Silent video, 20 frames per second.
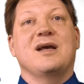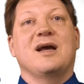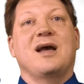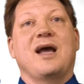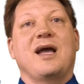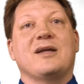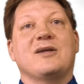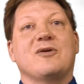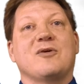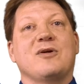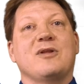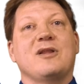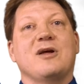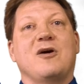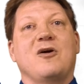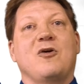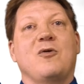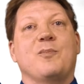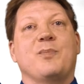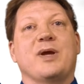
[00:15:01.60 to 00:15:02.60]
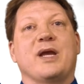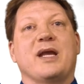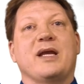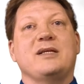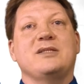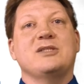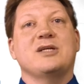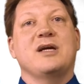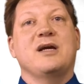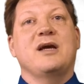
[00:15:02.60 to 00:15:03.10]
I go to the home
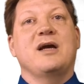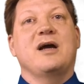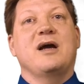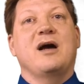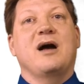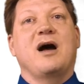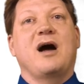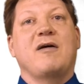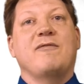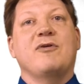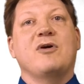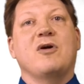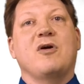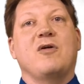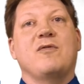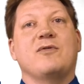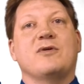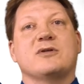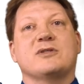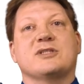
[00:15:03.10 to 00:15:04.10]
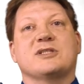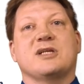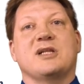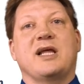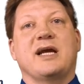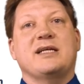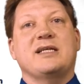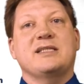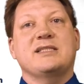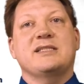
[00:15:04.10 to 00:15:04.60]
page, hover over
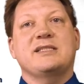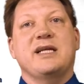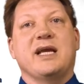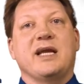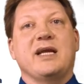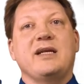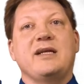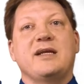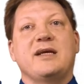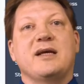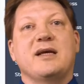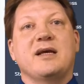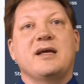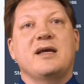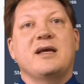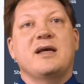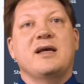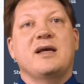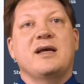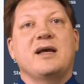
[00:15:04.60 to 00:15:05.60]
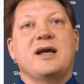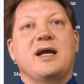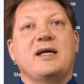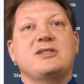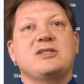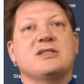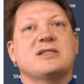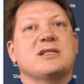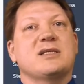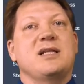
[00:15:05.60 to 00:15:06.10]
Select a State, and
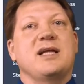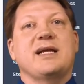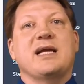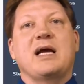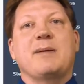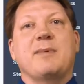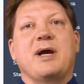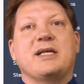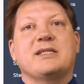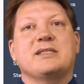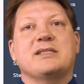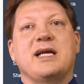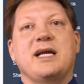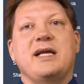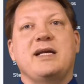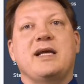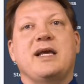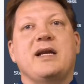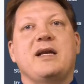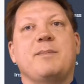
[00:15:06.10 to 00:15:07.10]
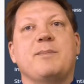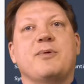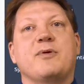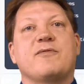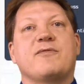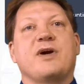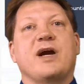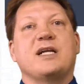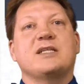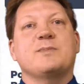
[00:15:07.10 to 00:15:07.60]
just click on my state, and it
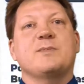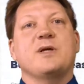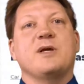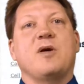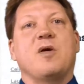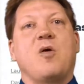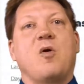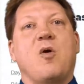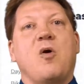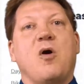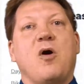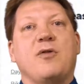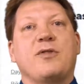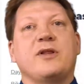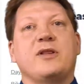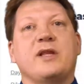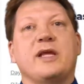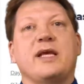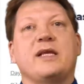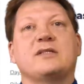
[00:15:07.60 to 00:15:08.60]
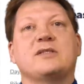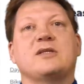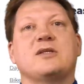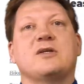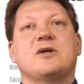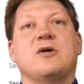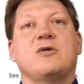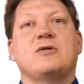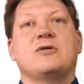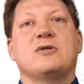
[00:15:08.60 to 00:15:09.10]
provides me all the links to
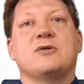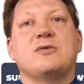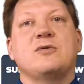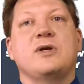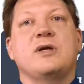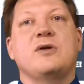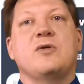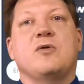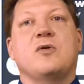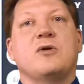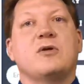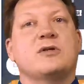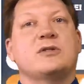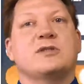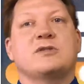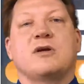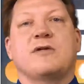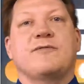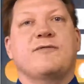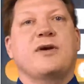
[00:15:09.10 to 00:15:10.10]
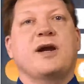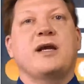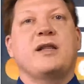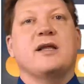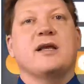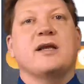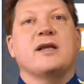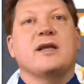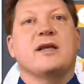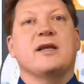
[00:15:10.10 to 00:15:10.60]
go to in order to start
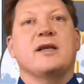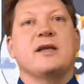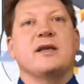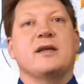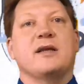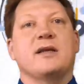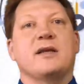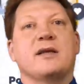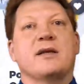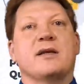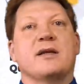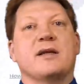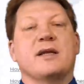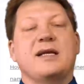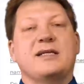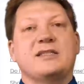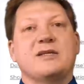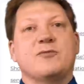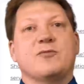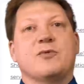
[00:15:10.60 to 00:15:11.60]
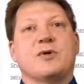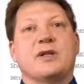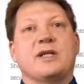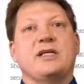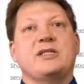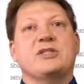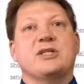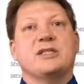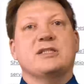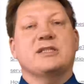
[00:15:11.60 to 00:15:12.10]
filing. Is it really
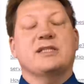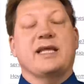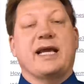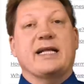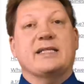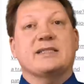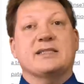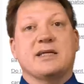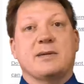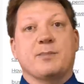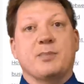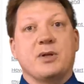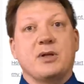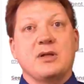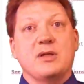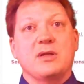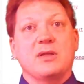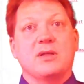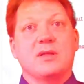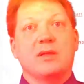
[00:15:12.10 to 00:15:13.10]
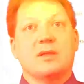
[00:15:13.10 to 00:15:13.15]
just that simple?